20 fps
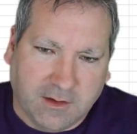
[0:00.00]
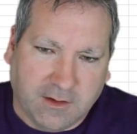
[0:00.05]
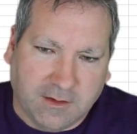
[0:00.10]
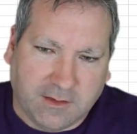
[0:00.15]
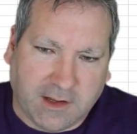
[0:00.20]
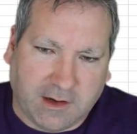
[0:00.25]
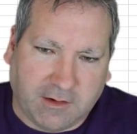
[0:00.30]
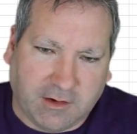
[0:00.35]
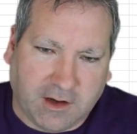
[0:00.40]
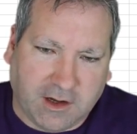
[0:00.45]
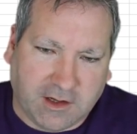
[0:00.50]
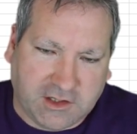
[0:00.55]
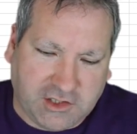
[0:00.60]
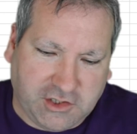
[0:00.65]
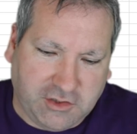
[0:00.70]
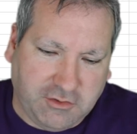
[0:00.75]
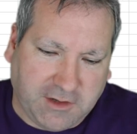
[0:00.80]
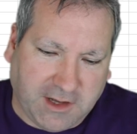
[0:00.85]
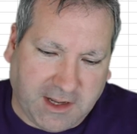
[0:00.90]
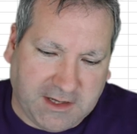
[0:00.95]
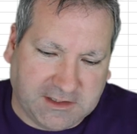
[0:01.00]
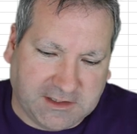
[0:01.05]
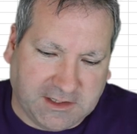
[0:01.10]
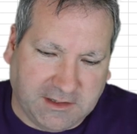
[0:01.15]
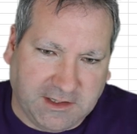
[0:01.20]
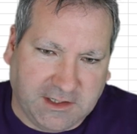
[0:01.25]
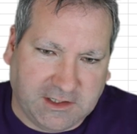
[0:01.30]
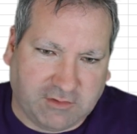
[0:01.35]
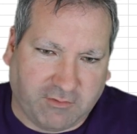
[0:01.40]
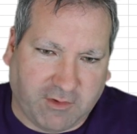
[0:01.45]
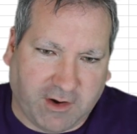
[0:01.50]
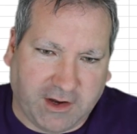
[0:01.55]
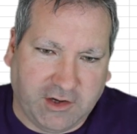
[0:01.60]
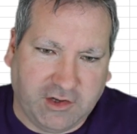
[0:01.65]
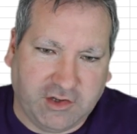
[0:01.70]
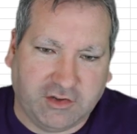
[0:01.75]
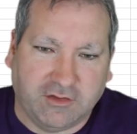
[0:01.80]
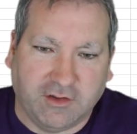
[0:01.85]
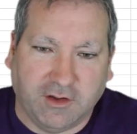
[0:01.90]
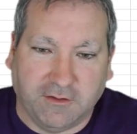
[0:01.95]
There are 2 dates in this
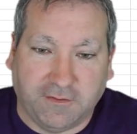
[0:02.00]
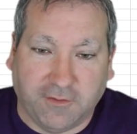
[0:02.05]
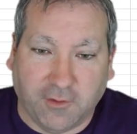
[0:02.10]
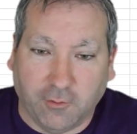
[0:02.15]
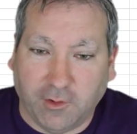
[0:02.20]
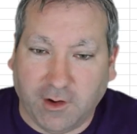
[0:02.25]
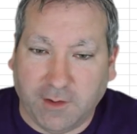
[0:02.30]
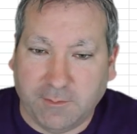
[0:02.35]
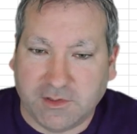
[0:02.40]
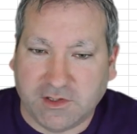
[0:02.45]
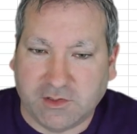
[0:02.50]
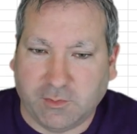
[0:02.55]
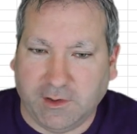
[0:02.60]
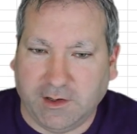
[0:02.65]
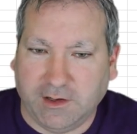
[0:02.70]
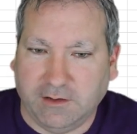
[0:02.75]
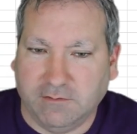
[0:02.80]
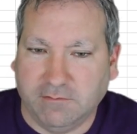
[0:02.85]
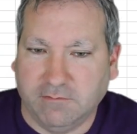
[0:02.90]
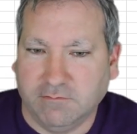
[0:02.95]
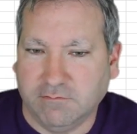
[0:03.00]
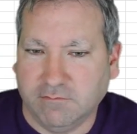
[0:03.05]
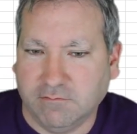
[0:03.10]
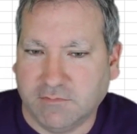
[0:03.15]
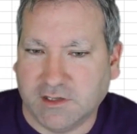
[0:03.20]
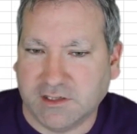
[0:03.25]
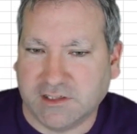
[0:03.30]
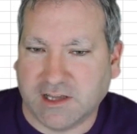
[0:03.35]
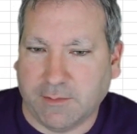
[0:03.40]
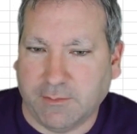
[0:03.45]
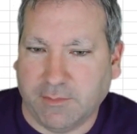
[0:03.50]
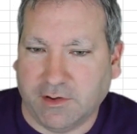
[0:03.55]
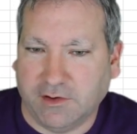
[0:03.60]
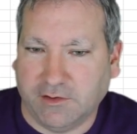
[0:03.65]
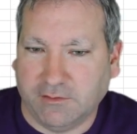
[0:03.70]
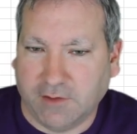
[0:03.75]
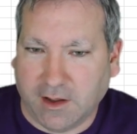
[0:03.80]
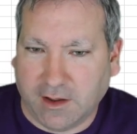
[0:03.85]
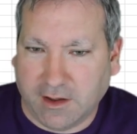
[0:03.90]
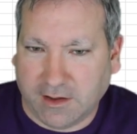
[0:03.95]
range that fall in between December
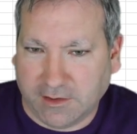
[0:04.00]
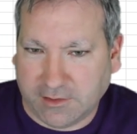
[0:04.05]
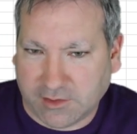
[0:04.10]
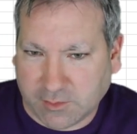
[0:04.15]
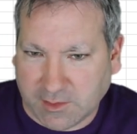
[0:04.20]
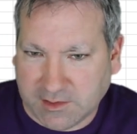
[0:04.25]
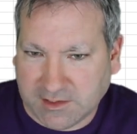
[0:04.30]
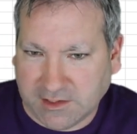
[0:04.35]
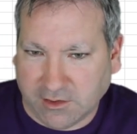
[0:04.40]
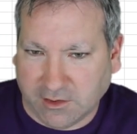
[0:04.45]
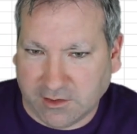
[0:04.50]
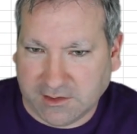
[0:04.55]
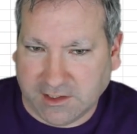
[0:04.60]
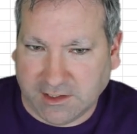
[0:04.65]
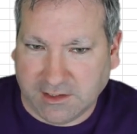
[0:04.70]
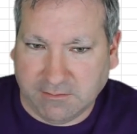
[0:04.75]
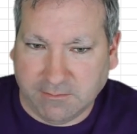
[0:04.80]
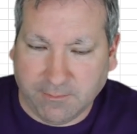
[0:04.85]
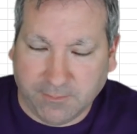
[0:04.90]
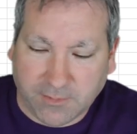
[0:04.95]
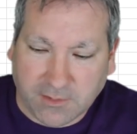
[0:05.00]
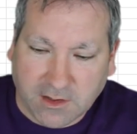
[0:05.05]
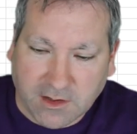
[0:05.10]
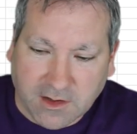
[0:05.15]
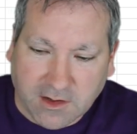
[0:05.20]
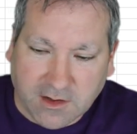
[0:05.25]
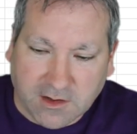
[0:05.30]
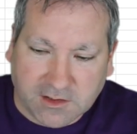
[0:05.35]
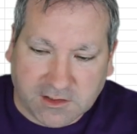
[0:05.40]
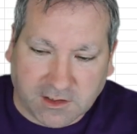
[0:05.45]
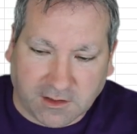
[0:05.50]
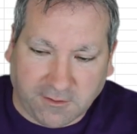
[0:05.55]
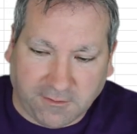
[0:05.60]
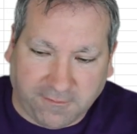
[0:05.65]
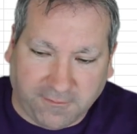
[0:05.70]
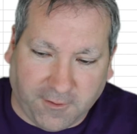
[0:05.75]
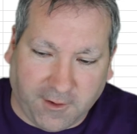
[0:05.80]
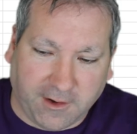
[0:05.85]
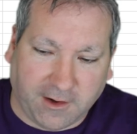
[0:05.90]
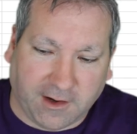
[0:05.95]
2019, so the
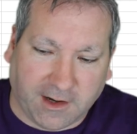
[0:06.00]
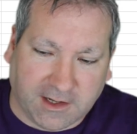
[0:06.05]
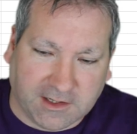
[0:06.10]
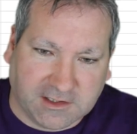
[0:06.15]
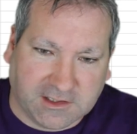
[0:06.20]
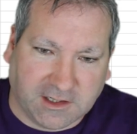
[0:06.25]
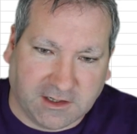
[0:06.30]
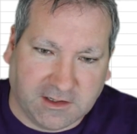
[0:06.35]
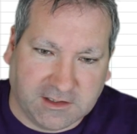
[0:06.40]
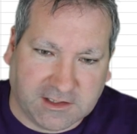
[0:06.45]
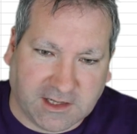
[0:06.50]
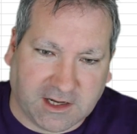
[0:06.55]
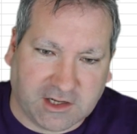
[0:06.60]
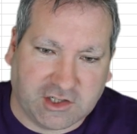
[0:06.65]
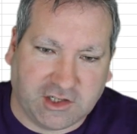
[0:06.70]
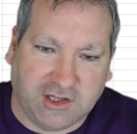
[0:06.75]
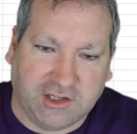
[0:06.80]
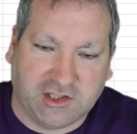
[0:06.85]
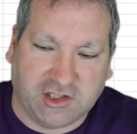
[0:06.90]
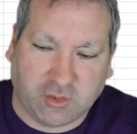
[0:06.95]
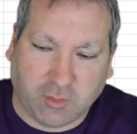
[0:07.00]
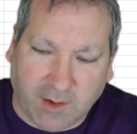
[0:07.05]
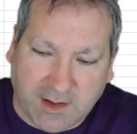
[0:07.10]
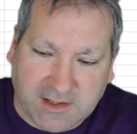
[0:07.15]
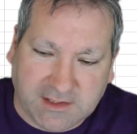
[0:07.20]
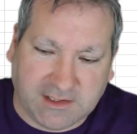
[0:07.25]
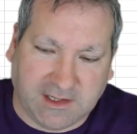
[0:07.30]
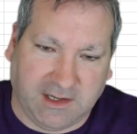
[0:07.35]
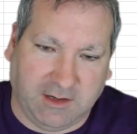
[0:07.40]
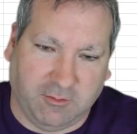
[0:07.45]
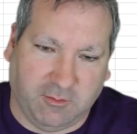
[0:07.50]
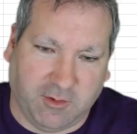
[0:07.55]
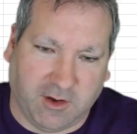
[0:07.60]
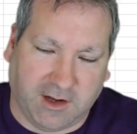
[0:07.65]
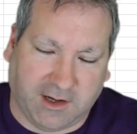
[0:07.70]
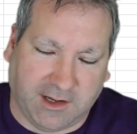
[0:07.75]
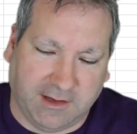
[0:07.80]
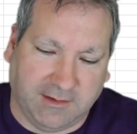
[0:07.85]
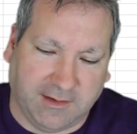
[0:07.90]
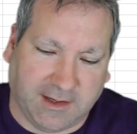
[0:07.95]
final answer is actually 20
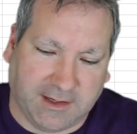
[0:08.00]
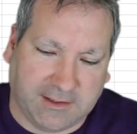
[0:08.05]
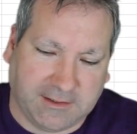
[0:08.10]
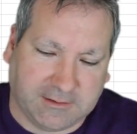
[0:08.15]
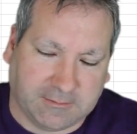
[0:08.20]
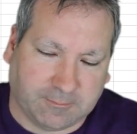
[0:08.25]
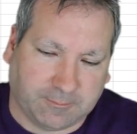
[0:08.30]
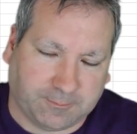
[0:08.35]
working days.